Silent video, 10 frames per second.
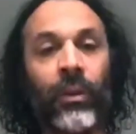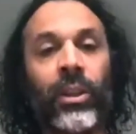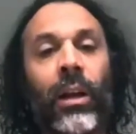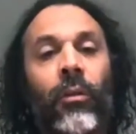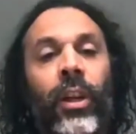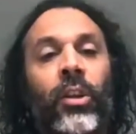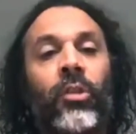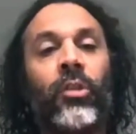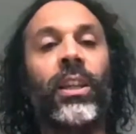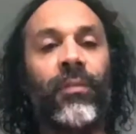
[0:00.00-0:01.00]

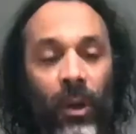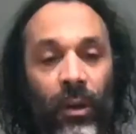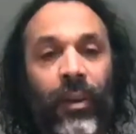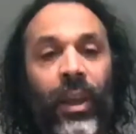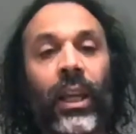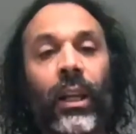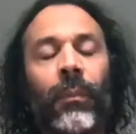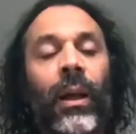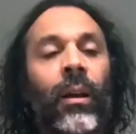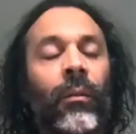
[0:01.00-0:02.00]
self-interest, they weren't thinking
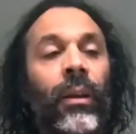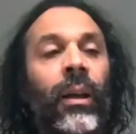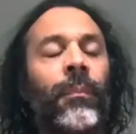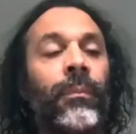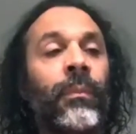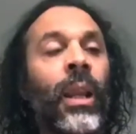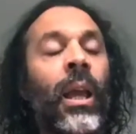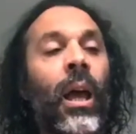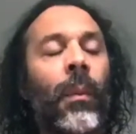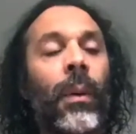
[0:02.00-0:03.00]

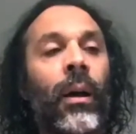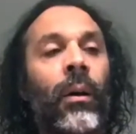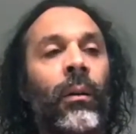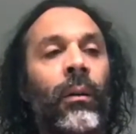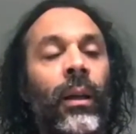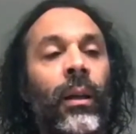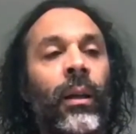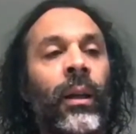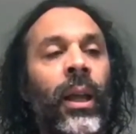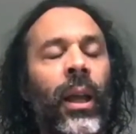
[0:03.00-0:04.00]
about
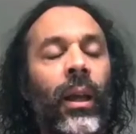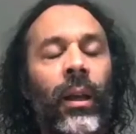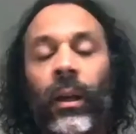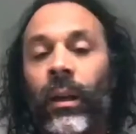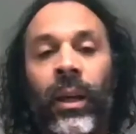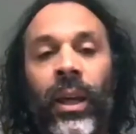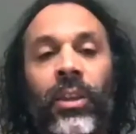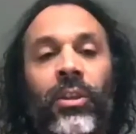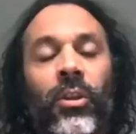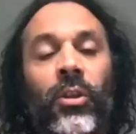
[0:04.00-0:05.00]

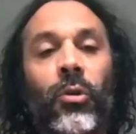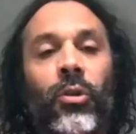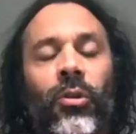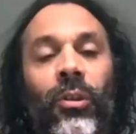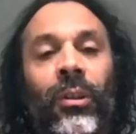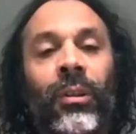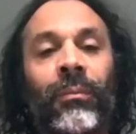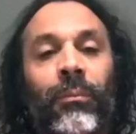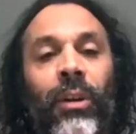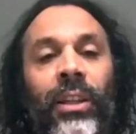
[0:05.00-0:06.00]
institutional
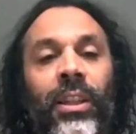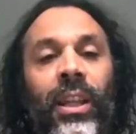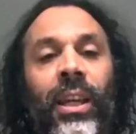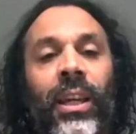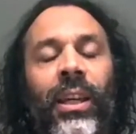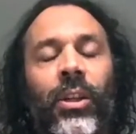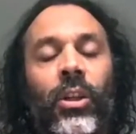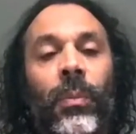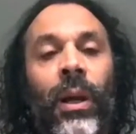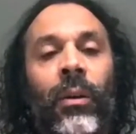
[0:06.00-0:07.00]
prestige, they
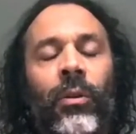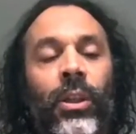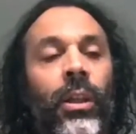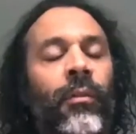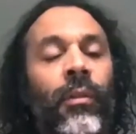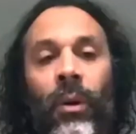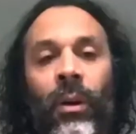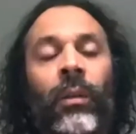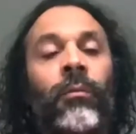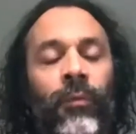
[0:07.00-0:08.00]

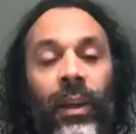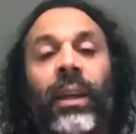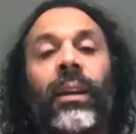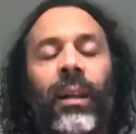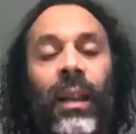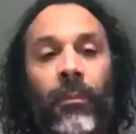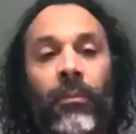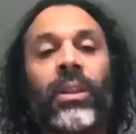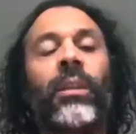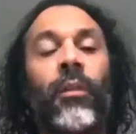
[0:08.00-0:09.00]
were thinking
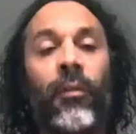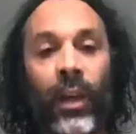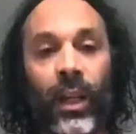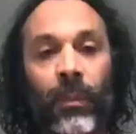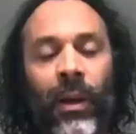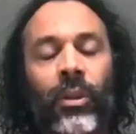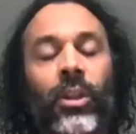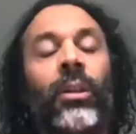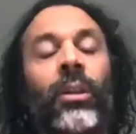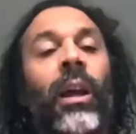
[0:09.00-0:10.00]
collaboratively, thinking about
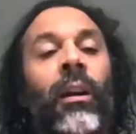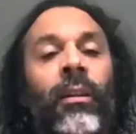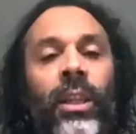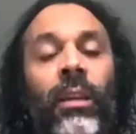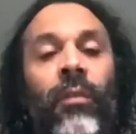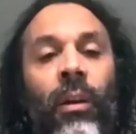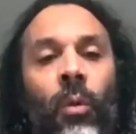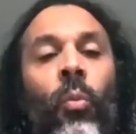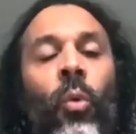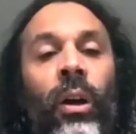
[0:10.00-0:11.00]
solidarity, they were
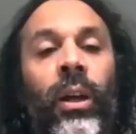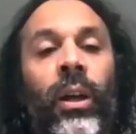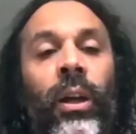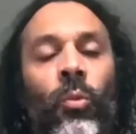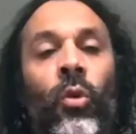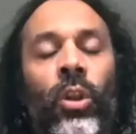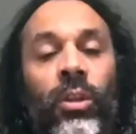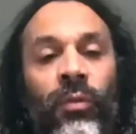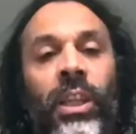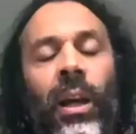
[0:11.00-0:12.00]
working towards
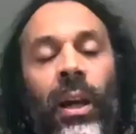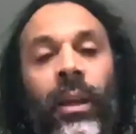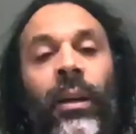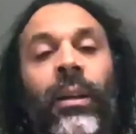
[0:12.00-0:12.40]
these higher